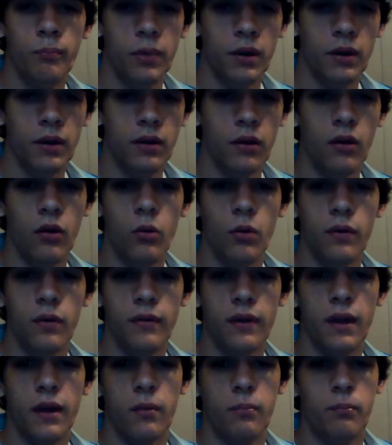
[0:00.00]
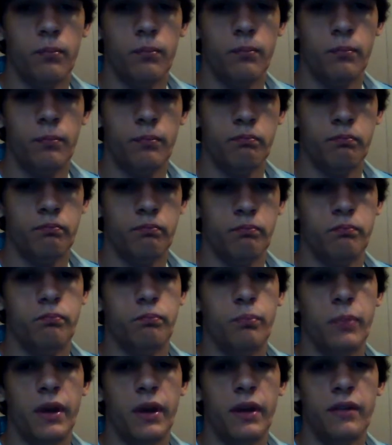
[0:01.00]
Pito was at
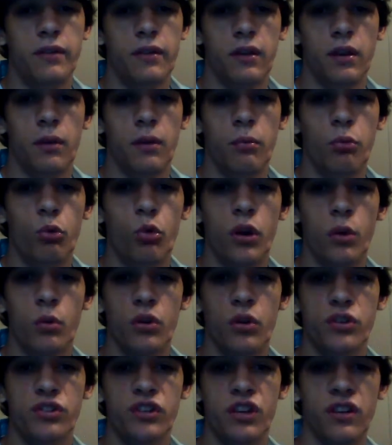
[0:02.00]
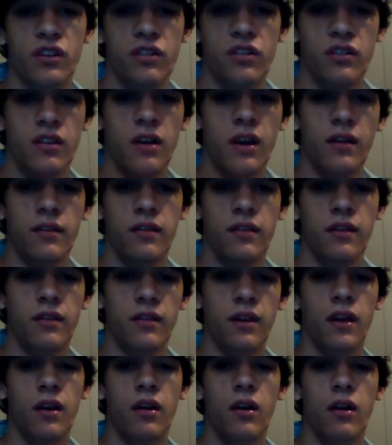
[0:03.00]
basically a point where she could slice his
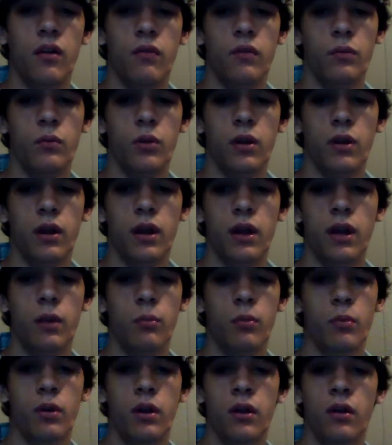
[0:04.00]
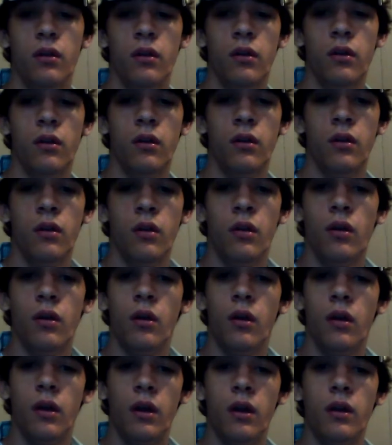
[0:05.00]
head off with one hand, but
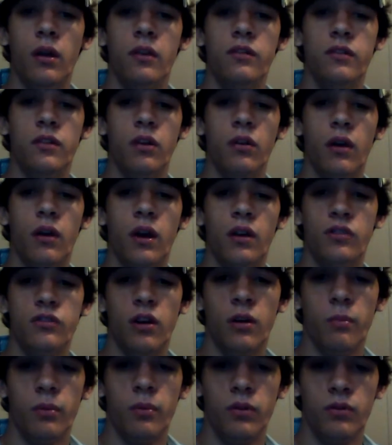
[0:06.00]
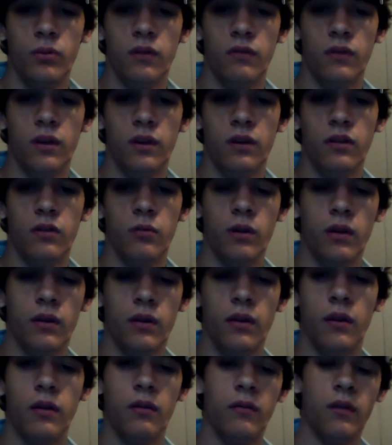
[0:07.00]
she knew how sharp his reflexes
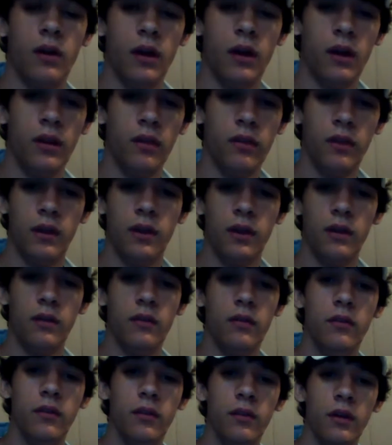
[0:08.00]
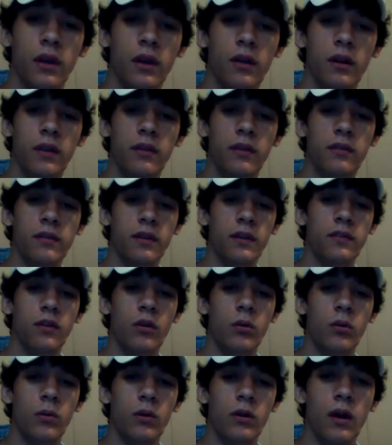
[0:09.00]
were right then, and her instincts
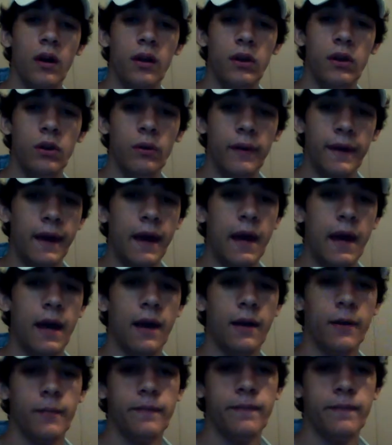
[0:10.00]
told her not to attack.